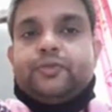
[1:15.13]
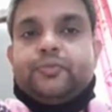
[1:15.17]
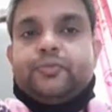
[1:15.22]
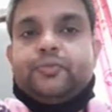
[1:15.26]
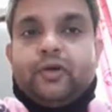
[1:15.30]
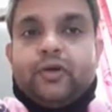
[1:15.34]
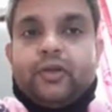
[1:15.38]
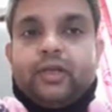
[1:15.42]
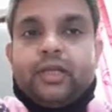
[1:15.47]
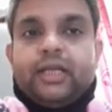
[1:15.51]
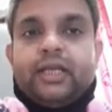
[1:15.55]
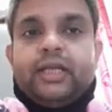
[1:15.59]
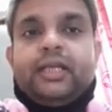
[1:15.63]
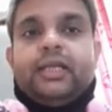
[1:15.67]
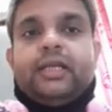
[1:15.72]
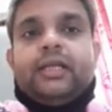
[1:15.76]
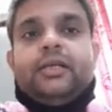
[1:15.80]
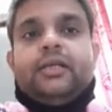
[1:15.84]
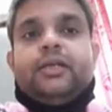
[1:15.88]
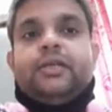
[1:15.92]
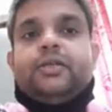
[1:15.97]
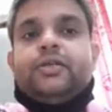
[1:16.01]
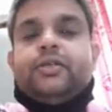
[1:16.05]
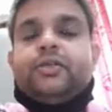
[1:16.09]
smaller
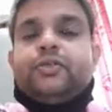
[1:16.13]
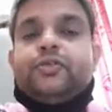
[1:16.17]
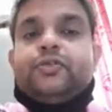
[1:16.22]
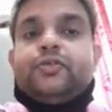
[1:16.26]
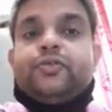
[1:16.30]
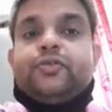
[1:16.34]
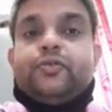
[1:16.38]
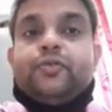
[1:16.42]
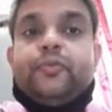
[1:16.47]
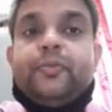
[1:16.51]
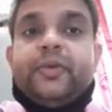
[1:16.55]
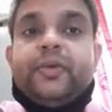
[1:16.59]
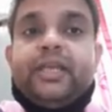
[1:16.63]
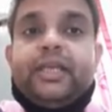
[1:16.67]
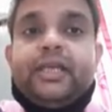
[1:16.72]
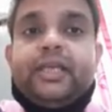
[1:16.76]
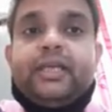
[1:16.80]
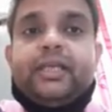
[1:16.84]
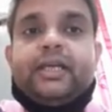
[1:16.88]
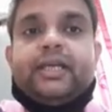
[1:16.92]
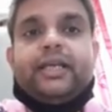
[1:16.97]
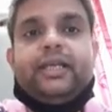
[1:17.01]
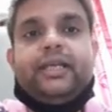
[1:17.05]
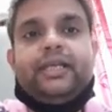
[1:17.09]

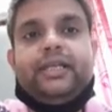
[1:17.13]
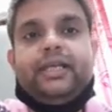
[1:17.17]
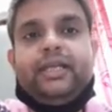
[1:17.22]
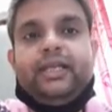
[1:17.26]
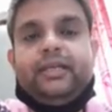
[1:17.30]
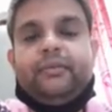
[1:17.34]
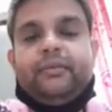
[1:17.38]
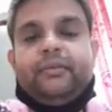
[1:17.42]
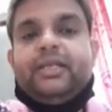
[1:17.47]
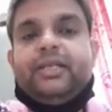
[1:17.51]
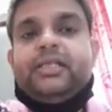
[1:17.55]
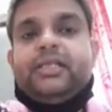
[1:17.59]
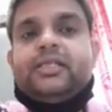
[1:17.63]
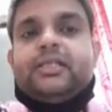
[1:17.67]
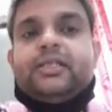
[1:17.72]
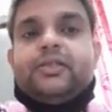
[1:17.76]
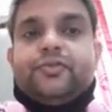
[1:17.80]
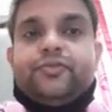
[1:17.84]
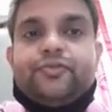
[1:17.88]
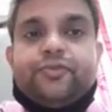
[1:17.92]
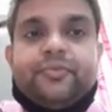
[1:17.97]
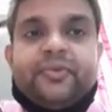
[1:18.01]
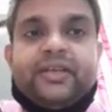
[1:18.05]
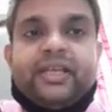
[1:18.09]
suberin containing, means
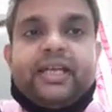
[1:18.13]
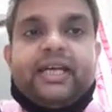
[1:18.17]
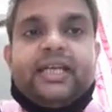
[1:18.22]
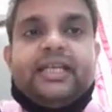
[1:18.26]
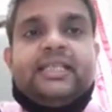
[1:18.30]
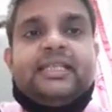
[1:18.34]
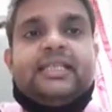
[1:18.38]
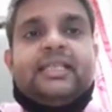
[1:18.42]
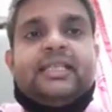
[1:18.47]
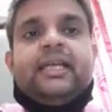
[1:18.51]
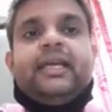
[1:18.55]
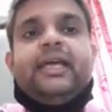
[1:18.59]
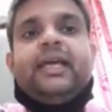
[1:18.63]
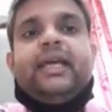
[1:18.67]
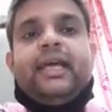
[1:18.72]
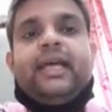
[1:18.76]
suberized,